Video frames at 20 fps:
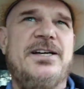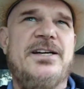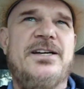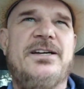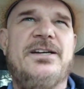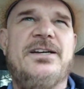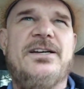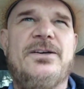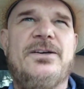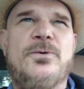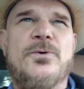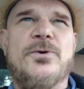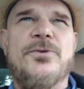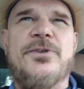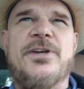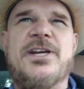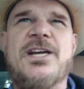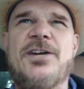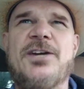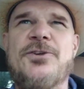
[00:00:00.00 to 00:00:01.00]
uh, or
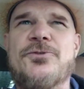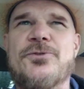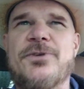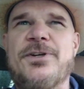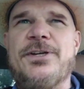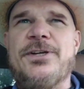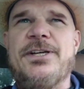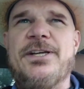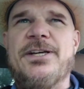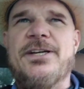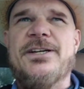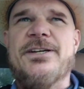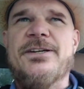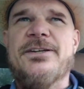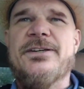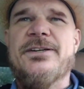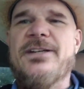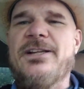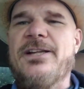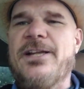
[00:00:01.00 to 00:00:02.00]
the country uh,
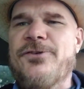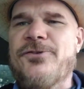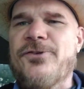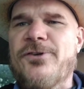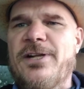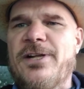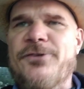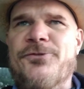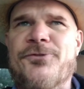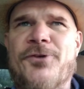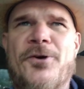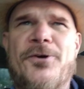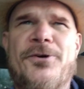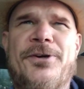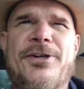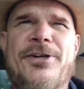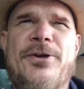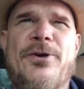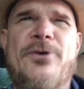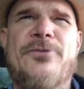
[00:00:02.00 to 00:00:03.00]
allegedly
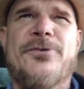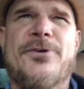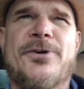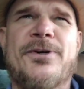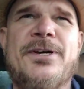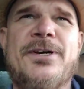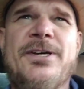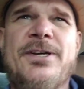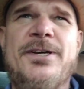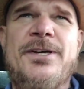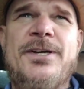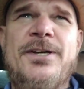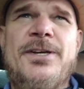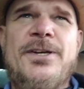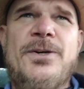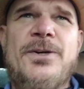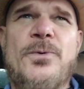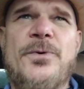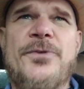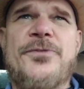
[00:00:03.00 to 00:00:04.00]
started over
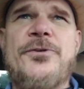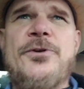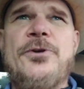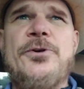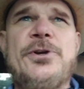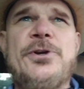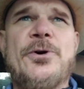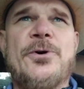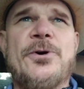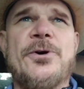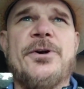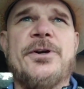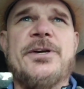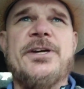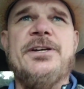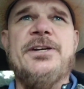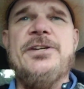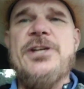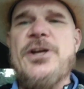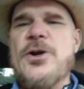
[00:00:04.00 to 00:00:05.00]
with New York.
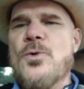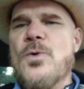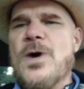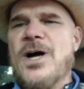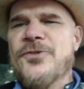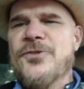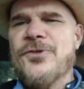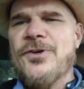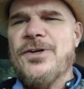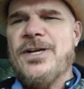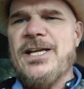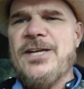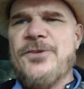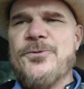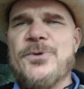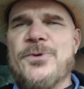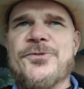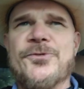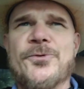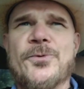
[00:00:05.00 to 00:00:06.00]
And you know, Washington D C
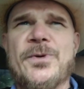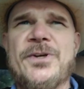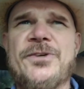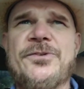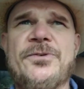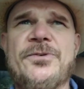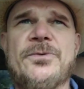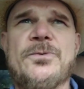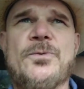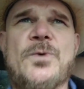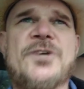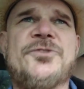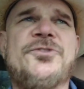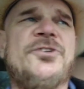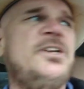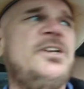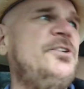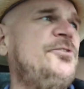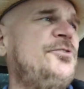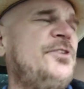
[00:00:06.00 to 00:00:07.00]
was
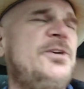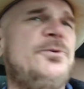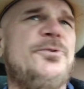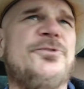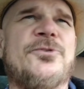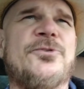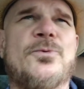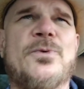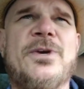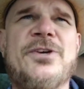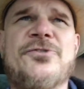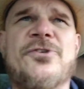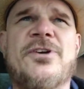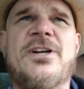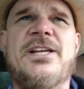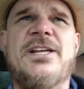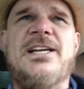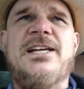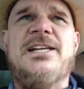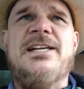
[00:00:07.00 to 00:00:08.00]
Washington D C was
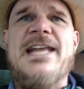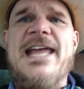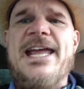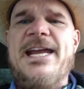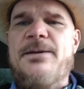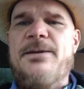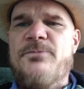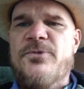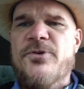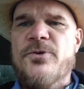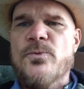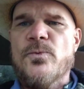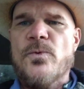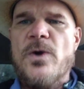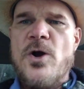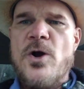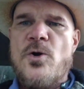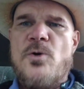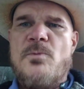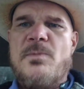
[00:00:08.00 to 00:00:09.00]
originally named
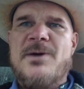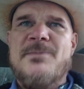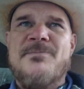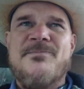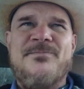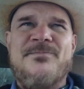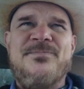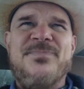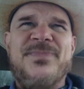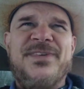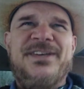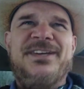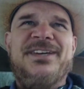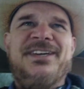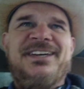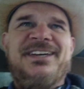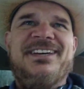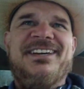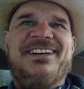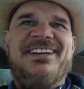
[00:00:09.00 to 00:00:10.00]
Rome,
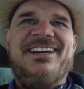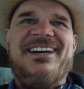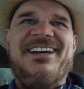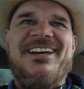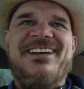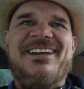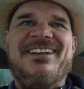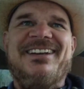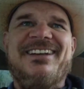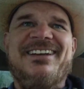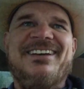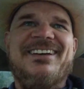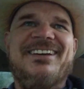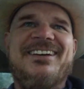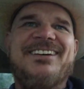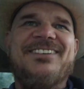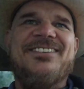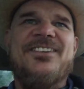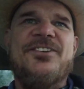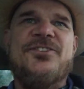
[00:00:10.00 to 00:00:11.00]
and
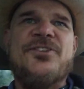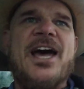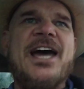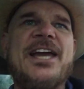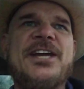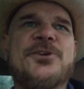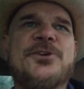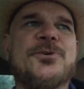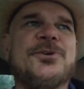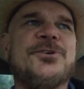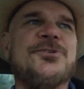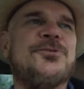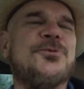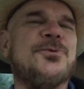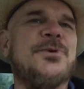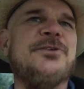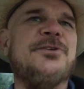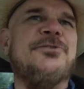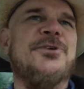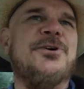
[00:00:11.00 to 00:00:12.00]
uh, the Tigris
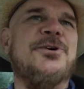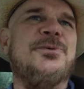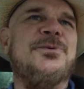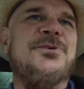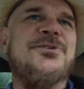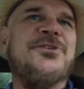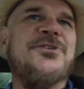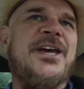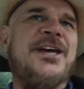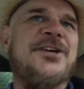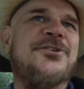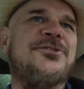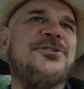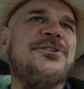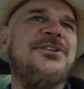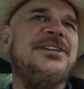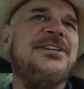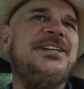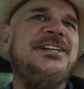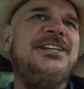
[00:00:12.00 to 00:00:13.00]
River was
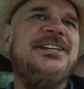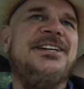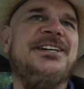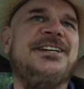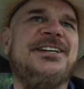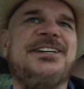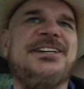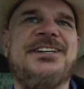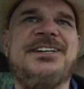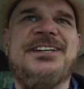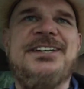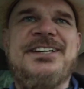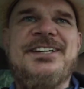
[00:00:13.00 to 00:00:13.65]
actually, uh,